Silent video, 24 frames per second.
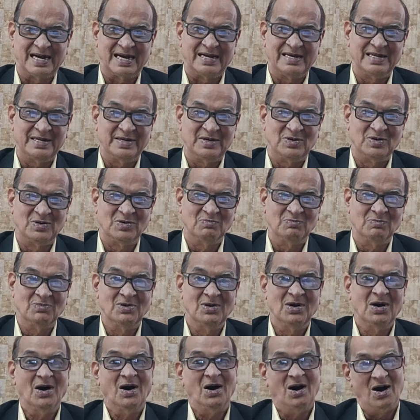study room
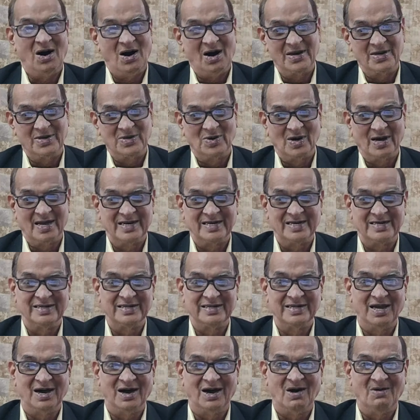or you are
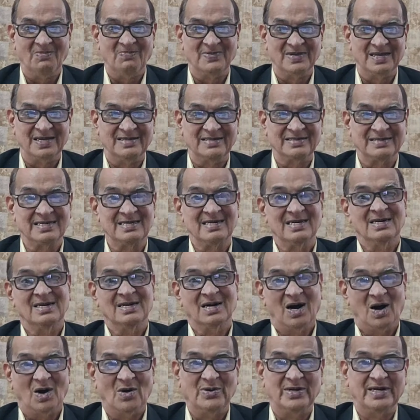in the office.
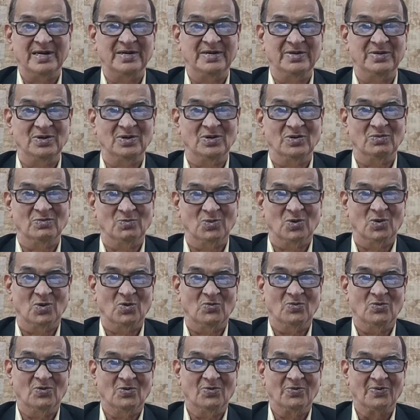How did you
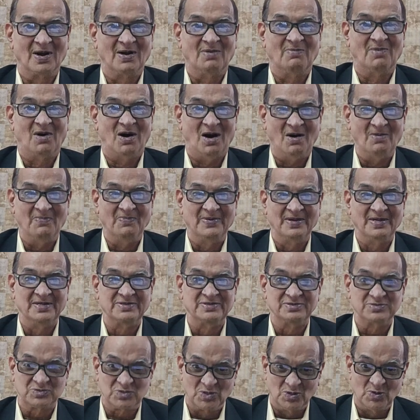move from
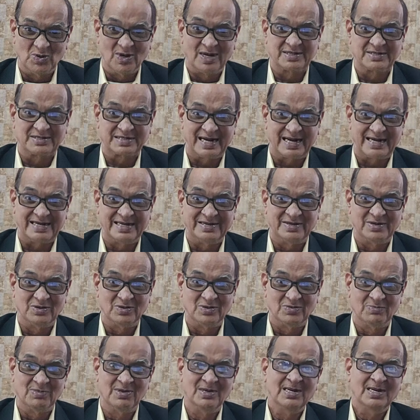office to your study
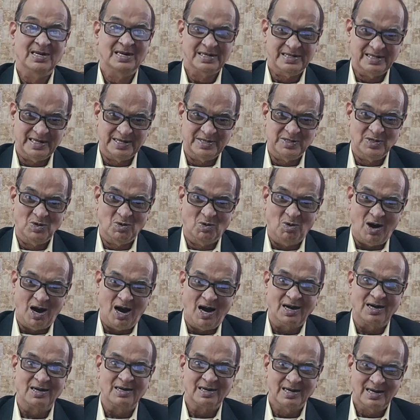room? Did you
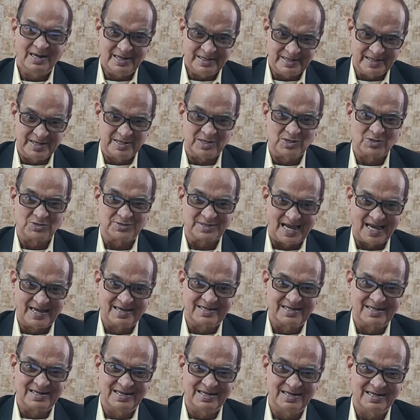walk? Did you
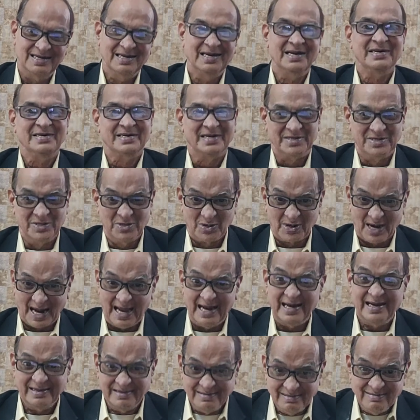cycle? Did you
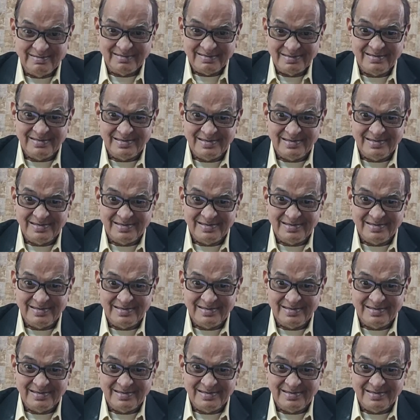ride?